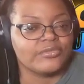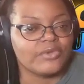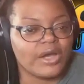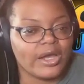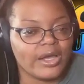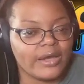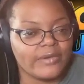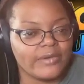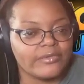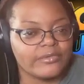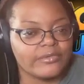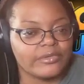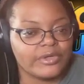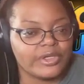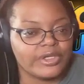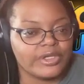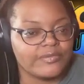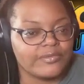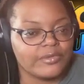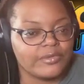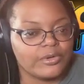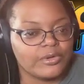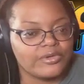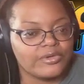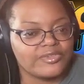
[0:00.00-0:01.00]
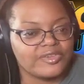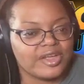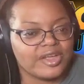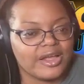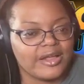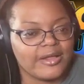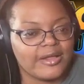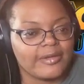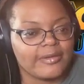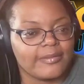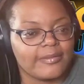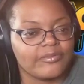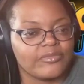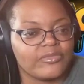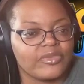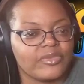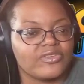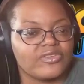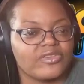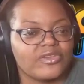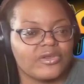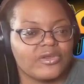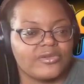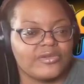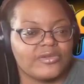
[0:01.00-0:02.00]
rivalry of all time. The
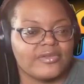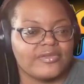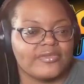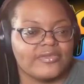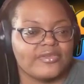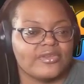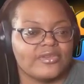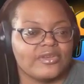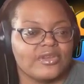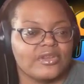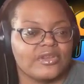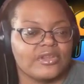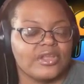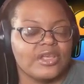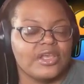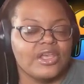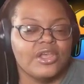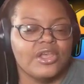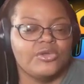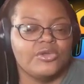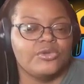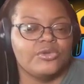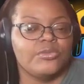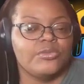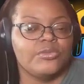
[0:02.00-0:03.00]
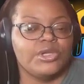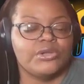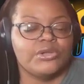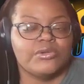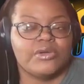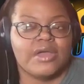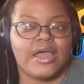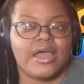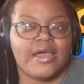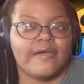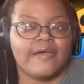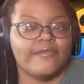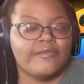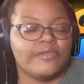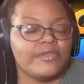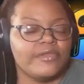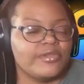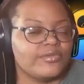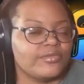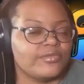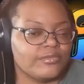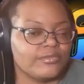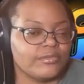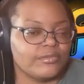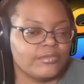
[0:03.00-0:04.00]
Celtics and we don't have
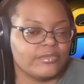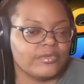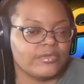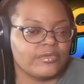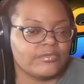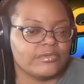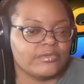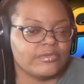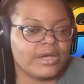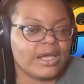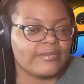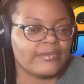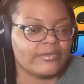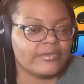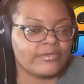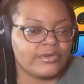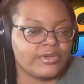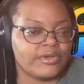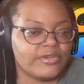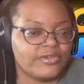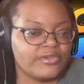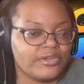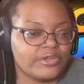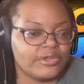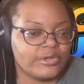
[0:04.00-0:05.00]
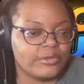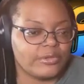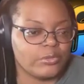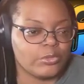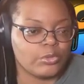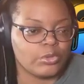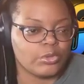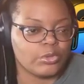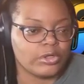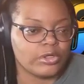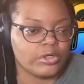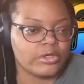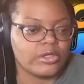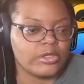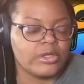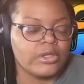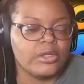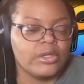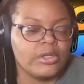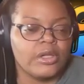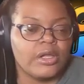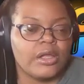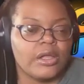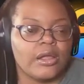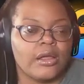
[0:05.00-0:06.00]
these rivalries anymore.
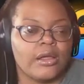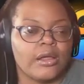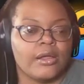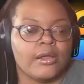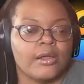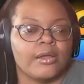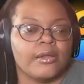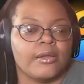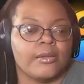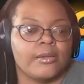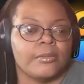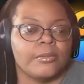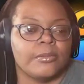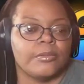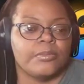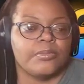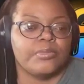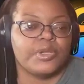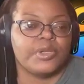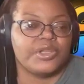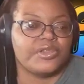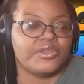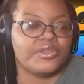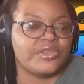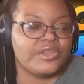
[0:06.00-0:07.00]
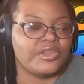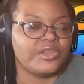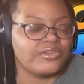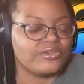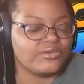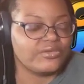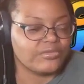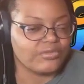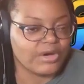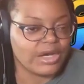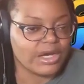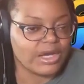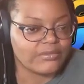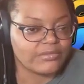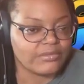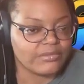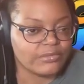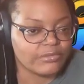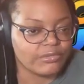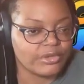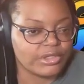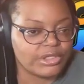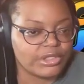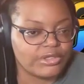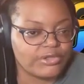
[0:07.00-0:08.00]
But this
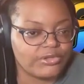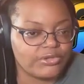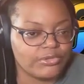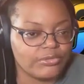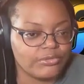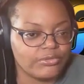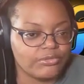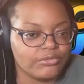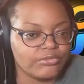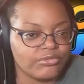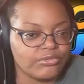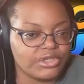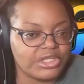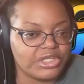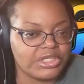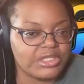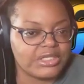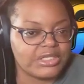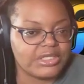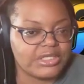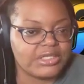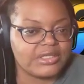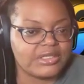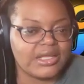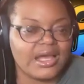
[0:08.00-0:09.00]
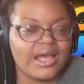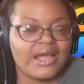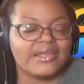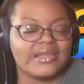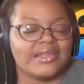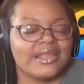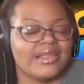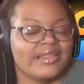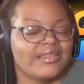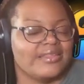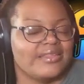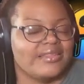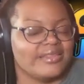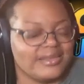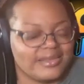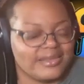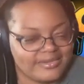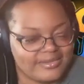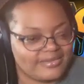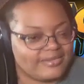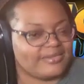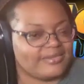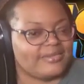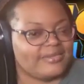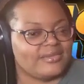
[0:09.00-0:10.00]
rivalry, you really, not like
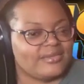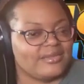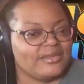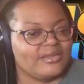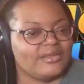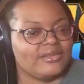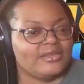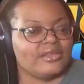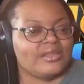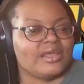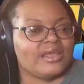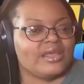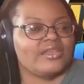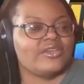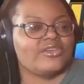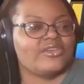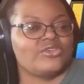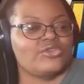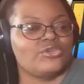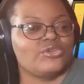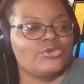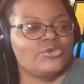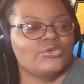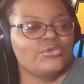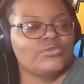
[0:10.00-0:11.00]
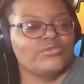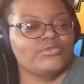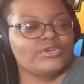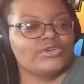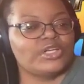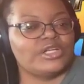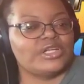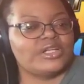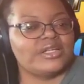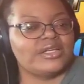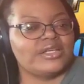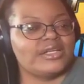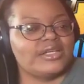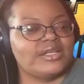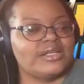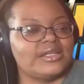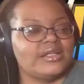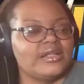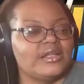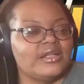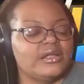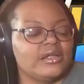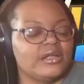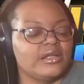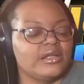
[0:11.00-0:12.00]
this, like you really